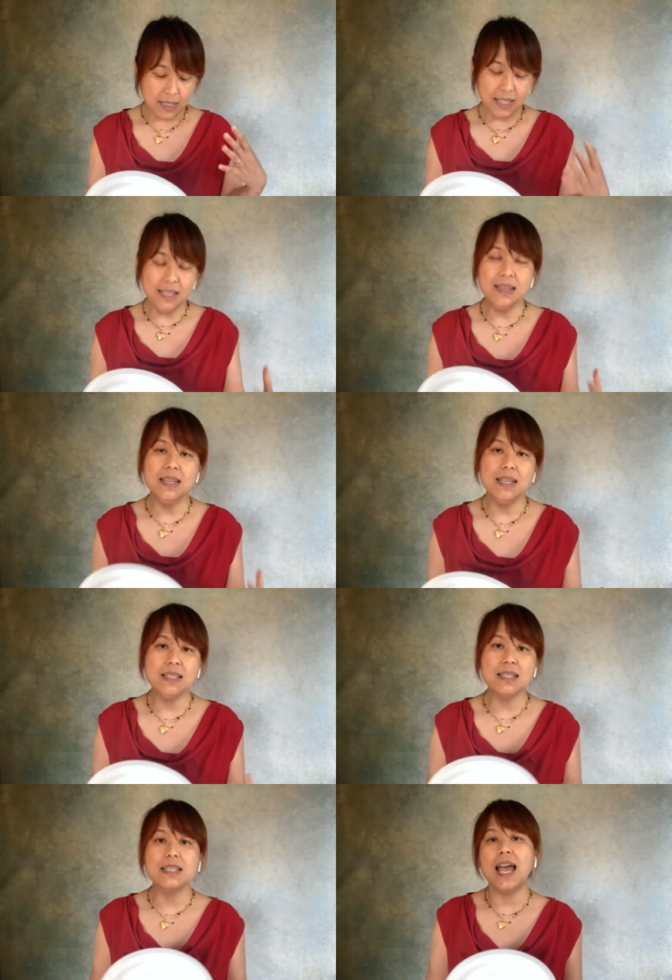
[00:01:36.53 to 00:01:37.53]
in
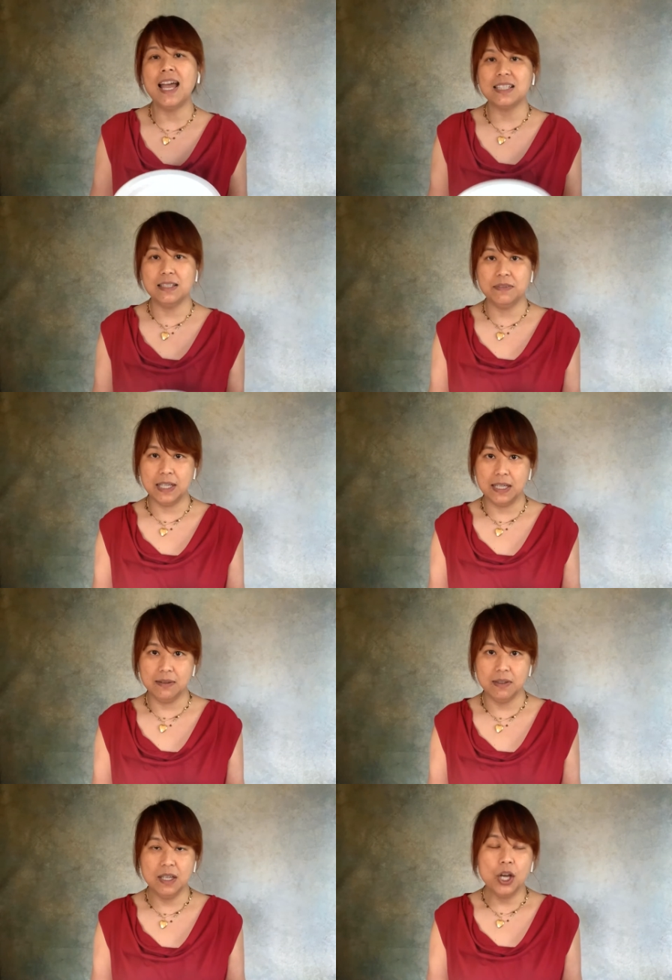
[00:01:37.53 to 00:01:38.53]
this activity,
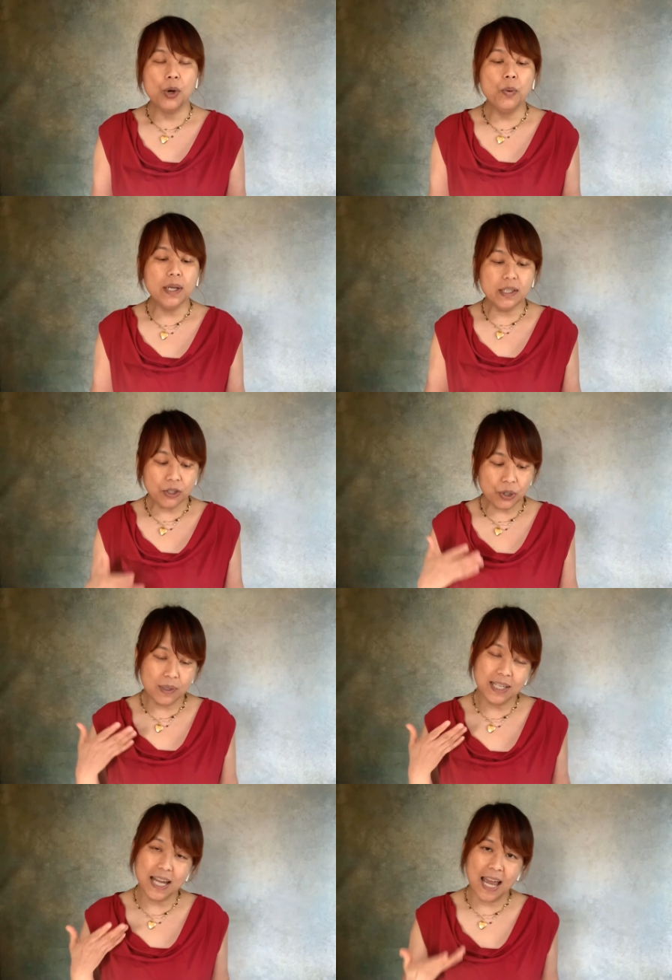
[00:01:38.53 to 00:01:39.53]
what you're
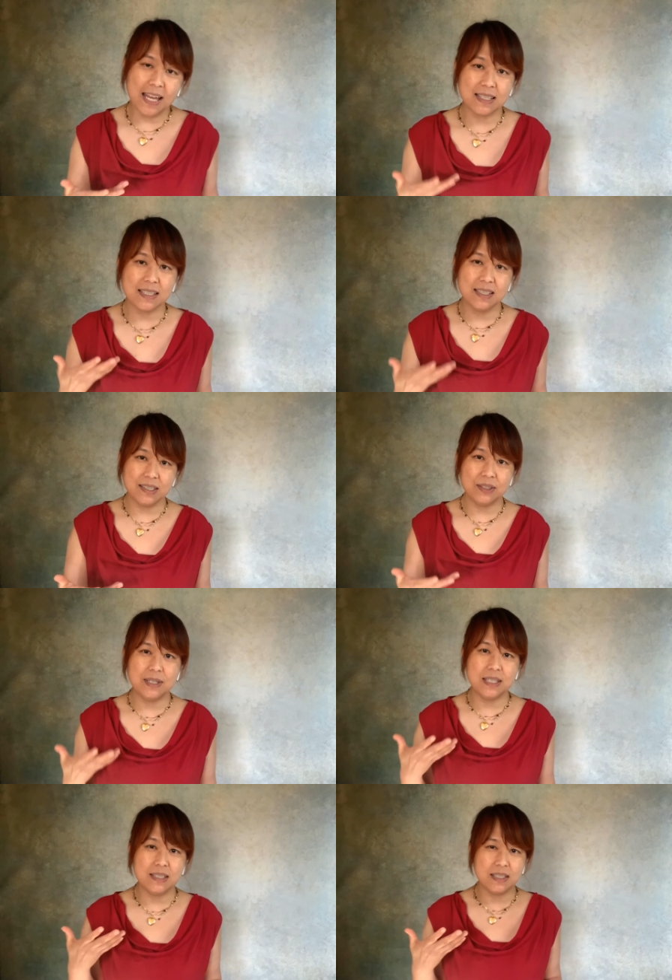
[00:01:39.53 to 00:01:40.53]
going to ask
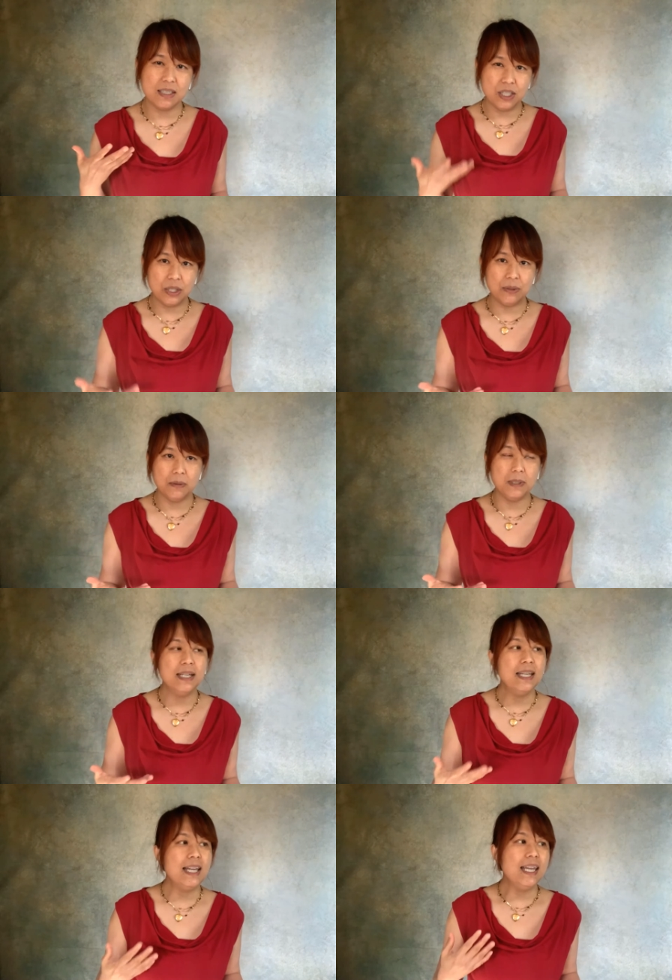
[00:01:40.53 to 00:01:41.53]
students to do
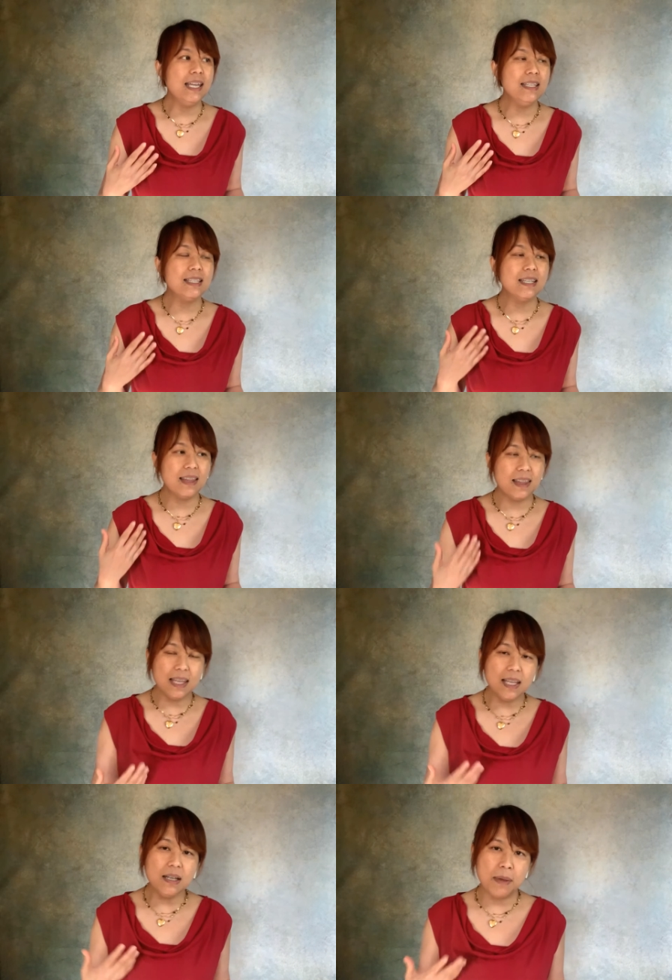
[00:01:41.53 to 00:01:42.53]
is
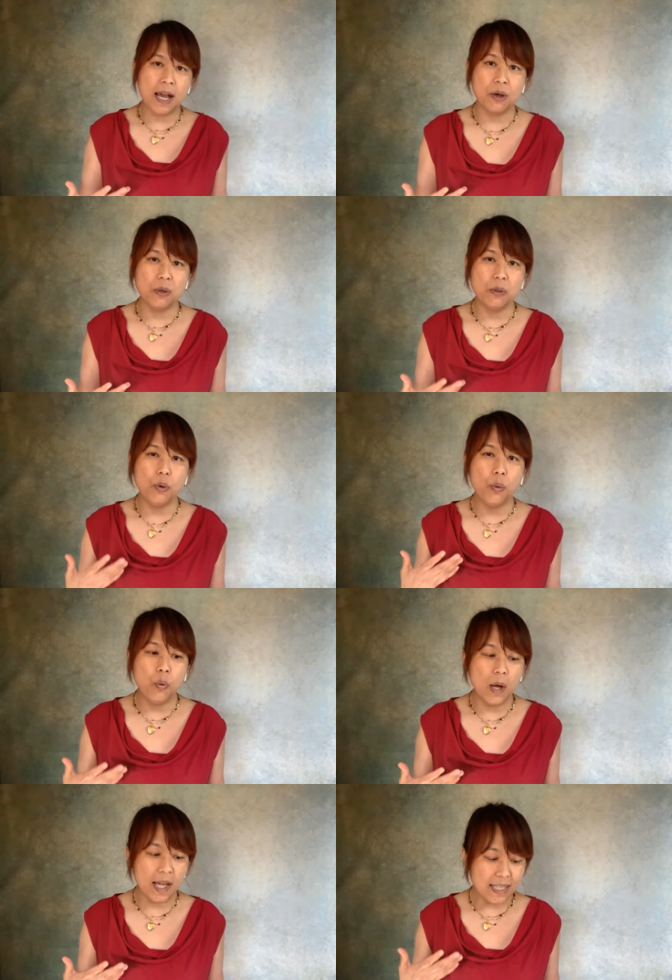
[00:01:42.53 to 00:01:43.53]
think about
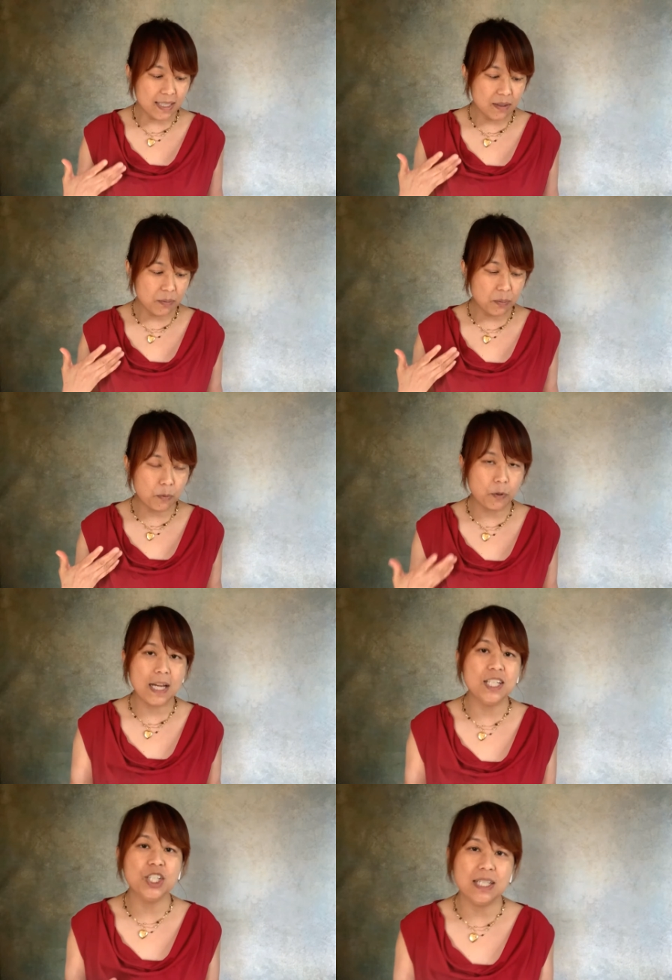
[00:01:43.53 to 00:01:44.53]
what
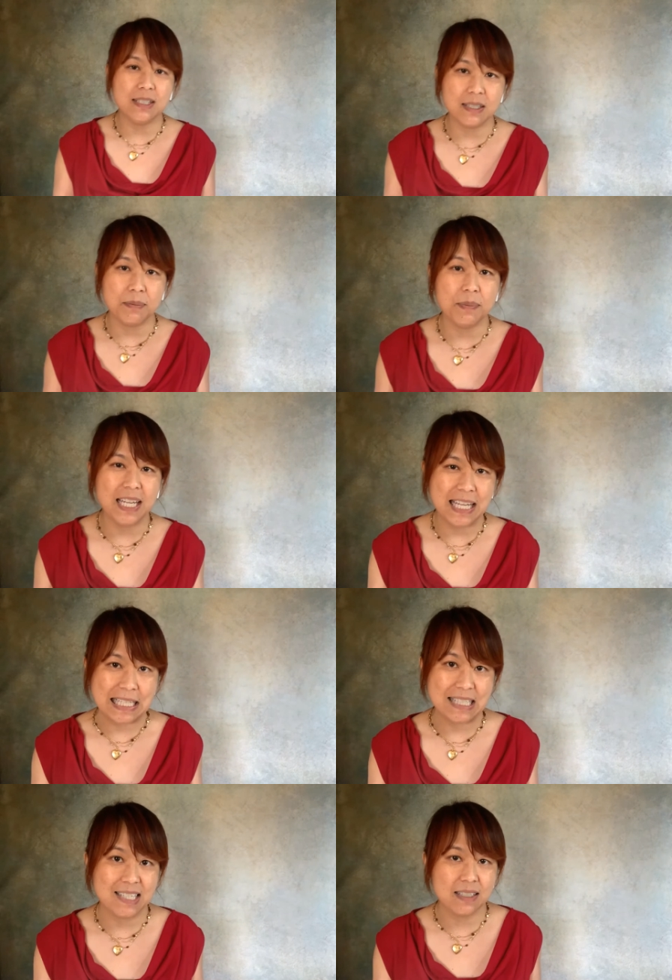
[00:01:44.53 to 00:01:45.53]
prejudice
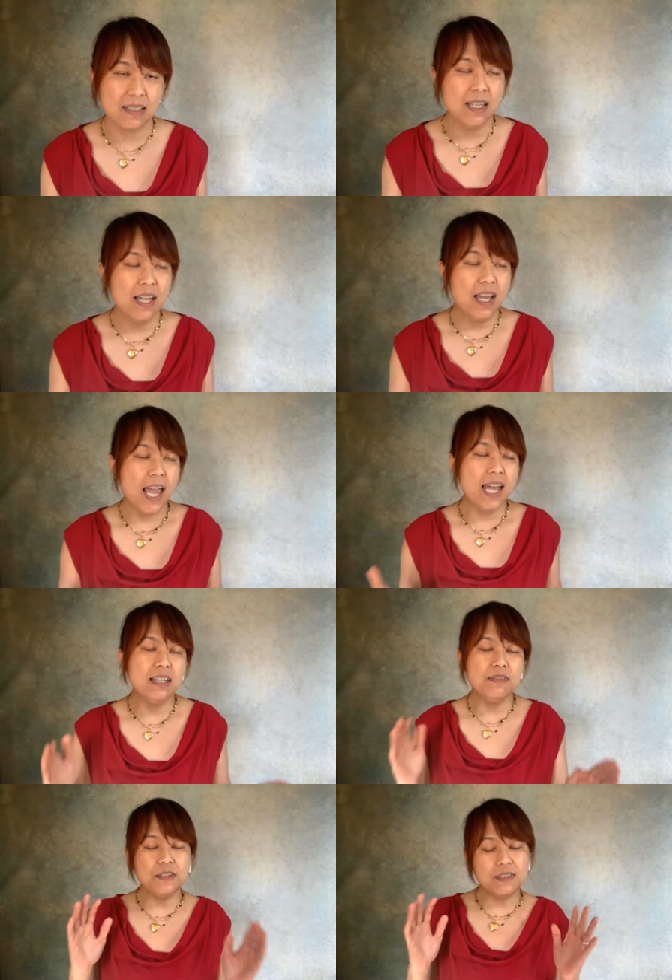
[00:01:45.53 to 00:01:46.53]
is. And
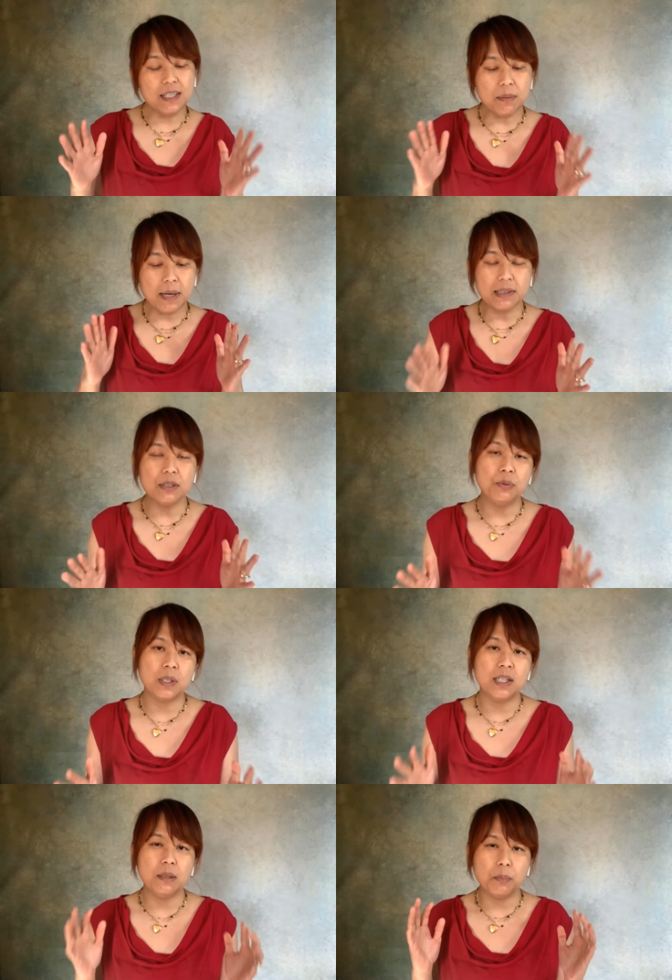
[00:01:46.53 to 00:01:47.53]
if you think about the
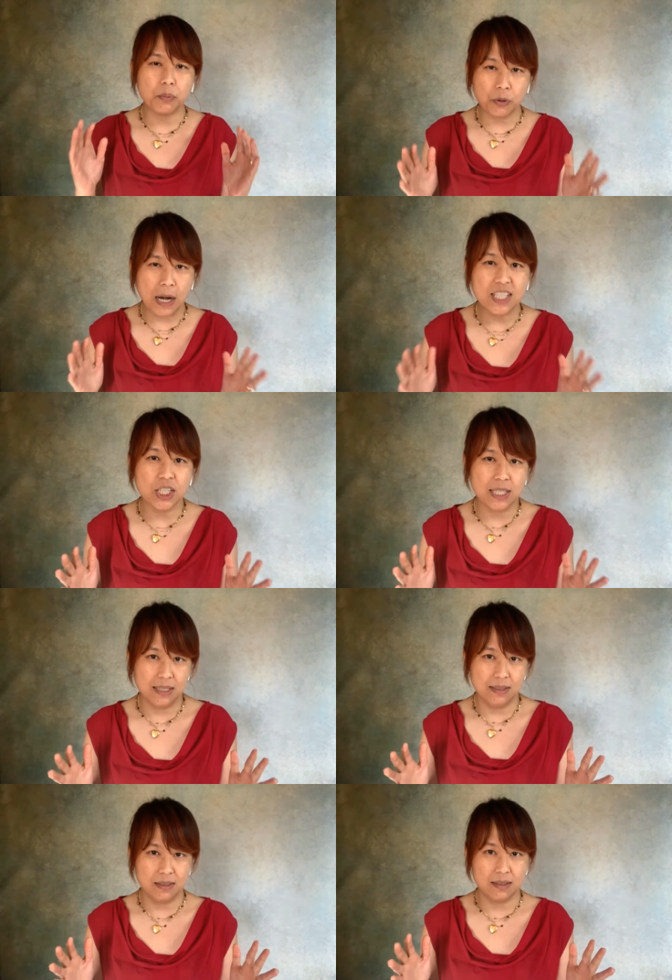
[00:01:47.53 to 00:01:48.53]
word
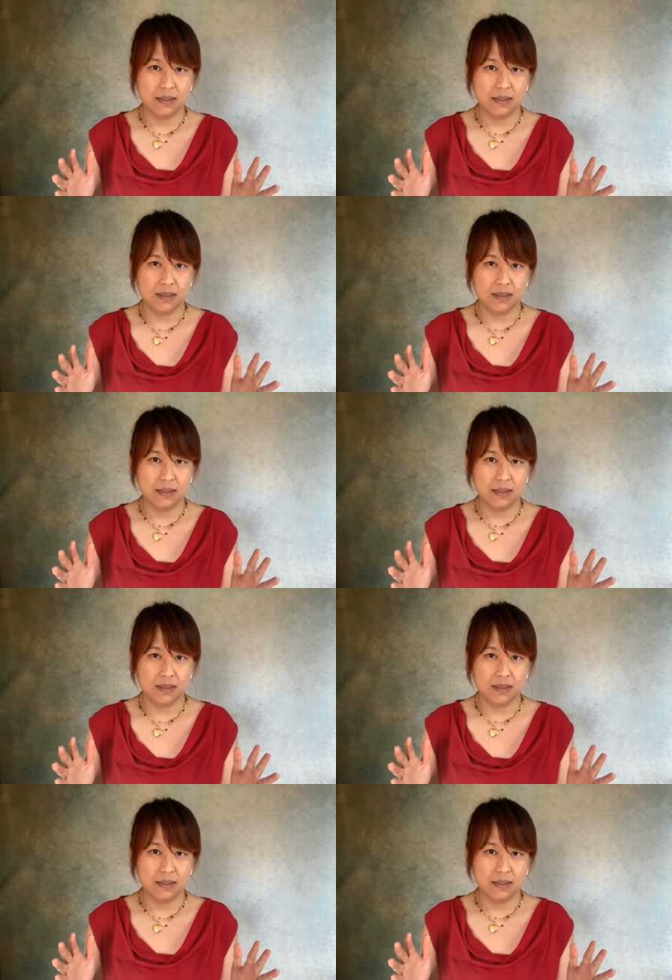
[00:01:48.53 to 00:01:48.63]
prejudiced,